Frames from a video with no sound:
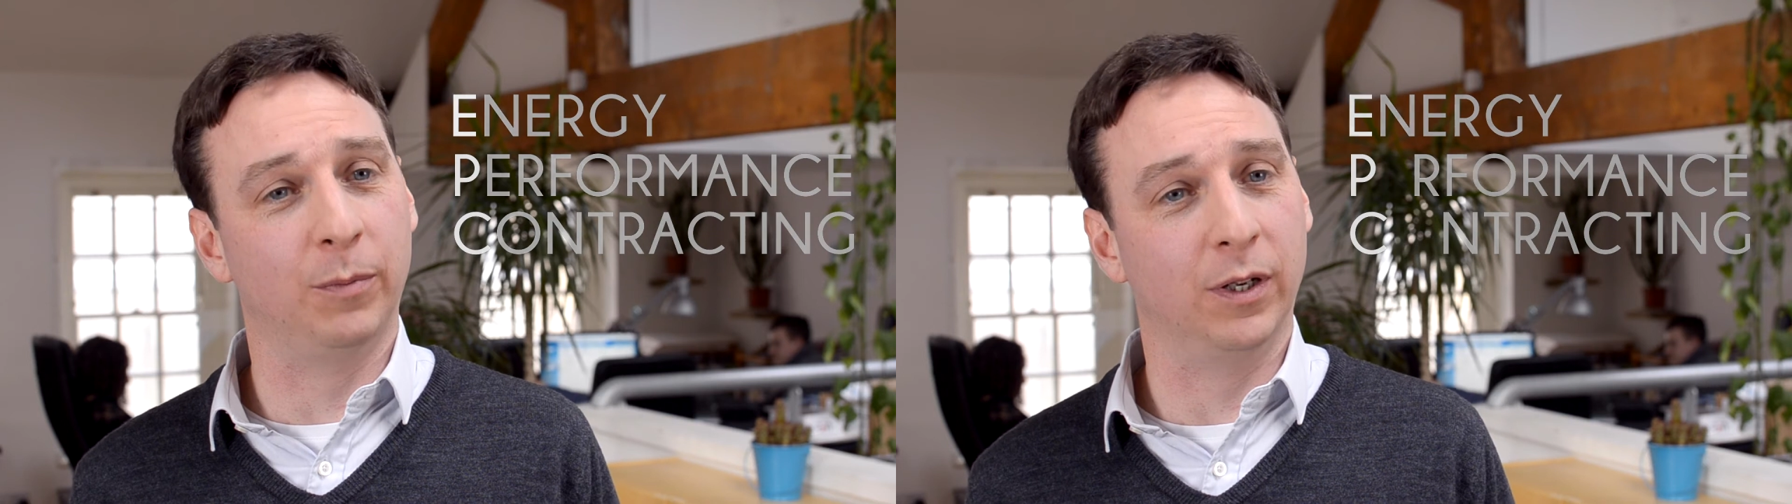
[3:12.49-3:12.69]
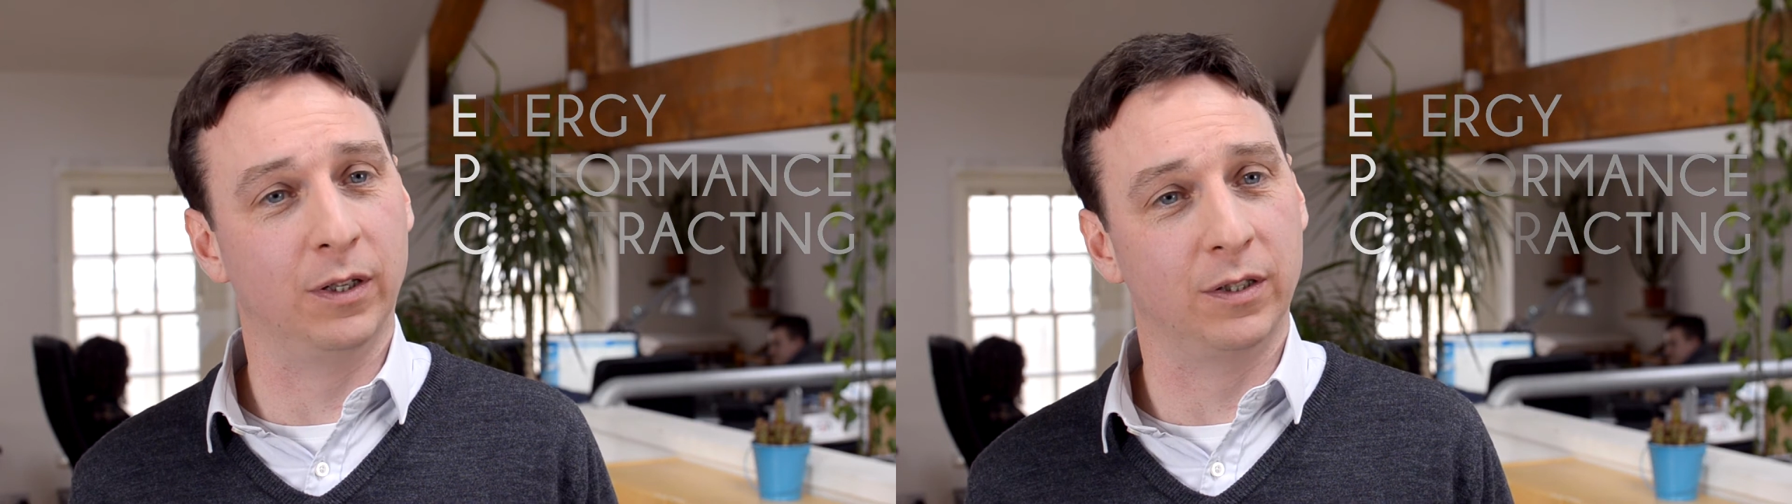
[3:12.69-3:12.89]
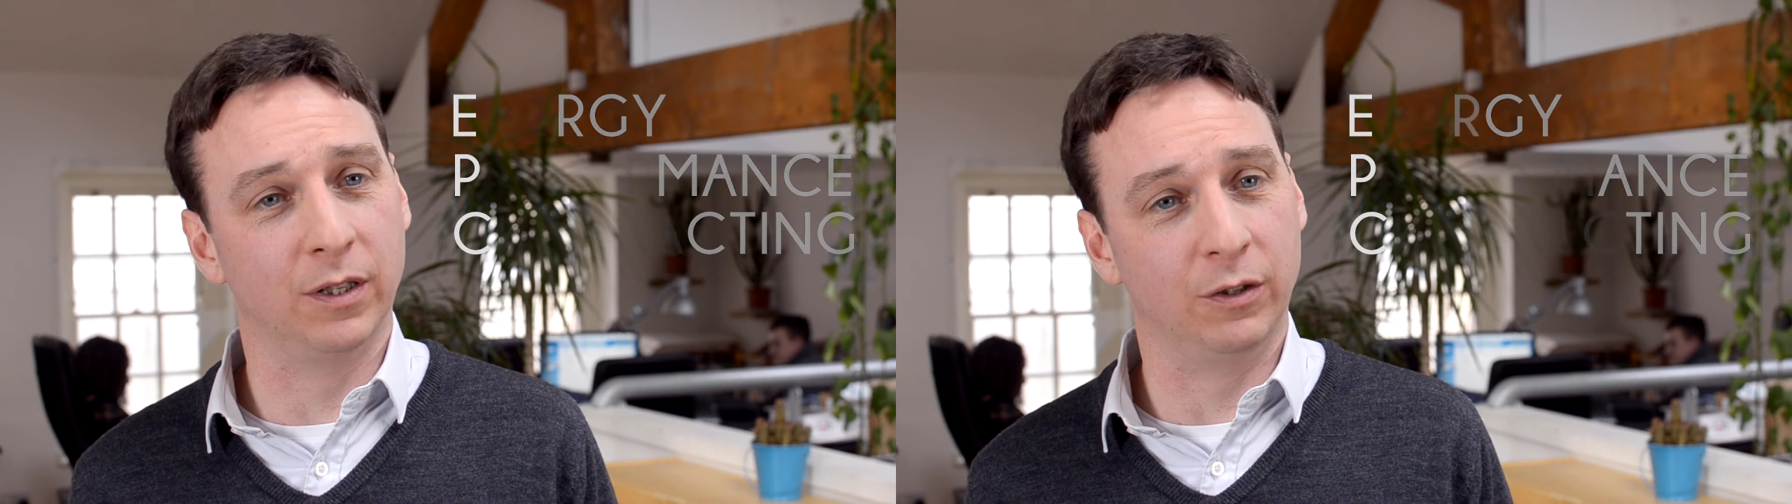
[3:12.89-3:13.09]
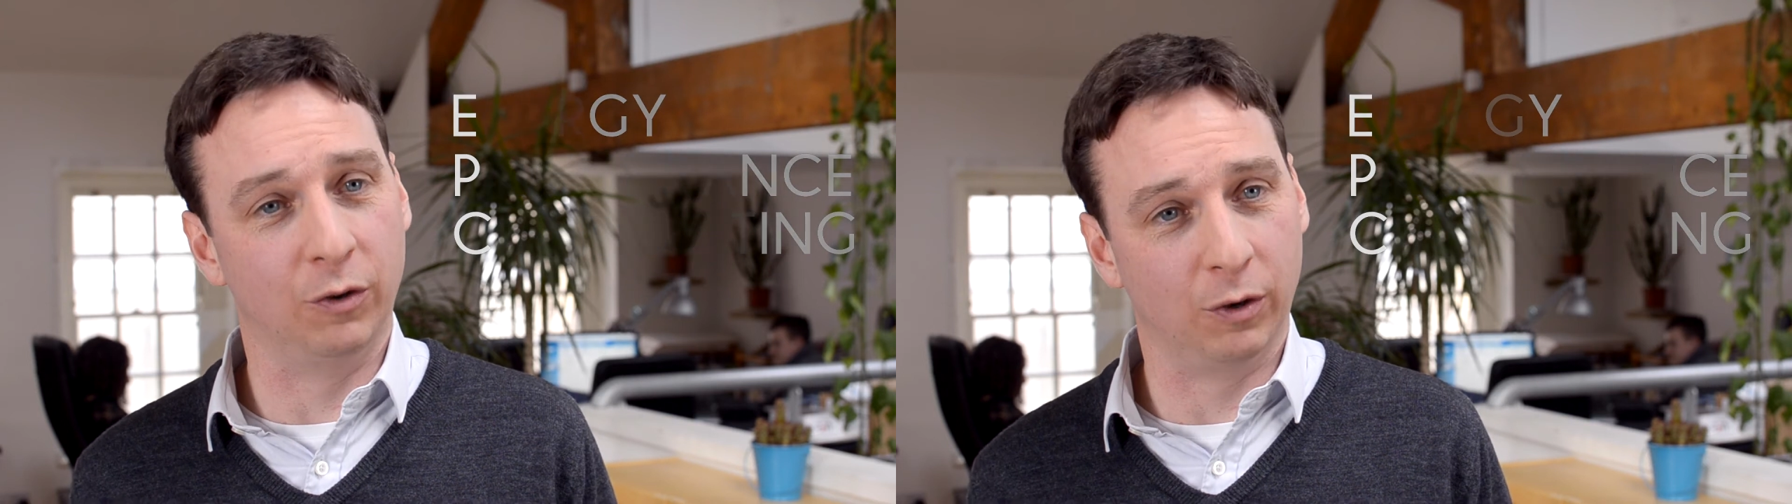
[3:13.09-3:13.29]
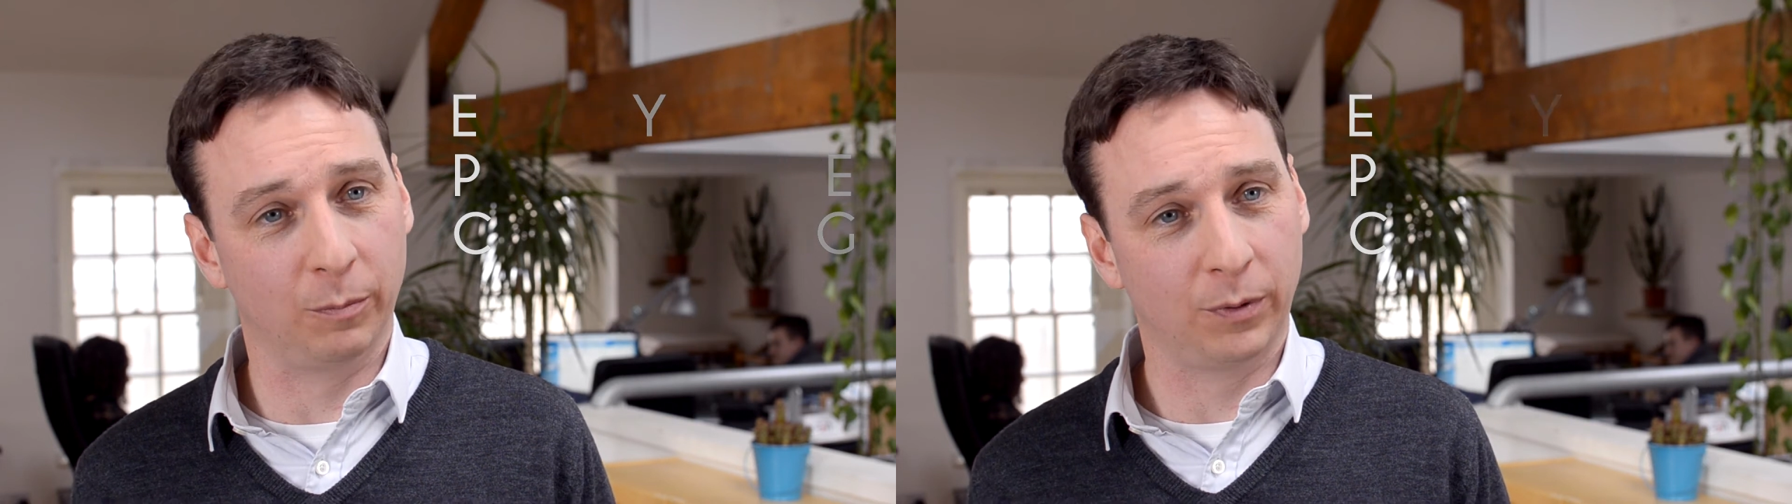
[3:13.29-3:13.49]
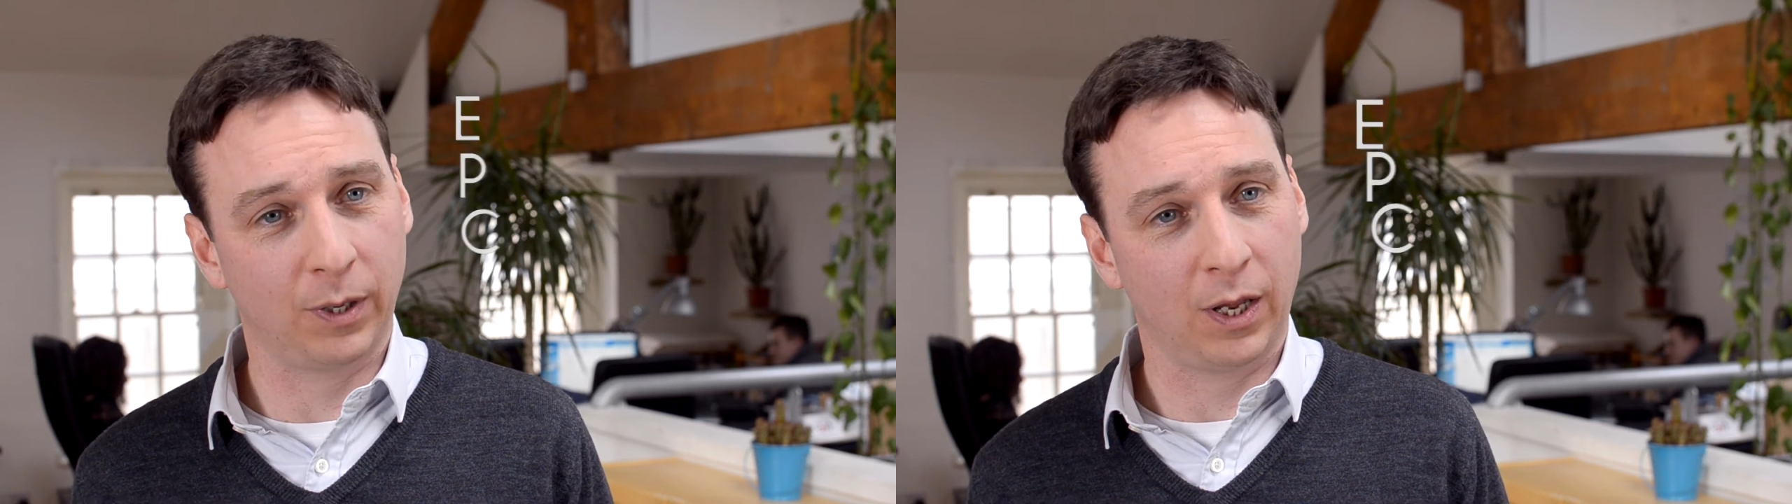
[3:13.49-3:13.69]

buildings in Europe.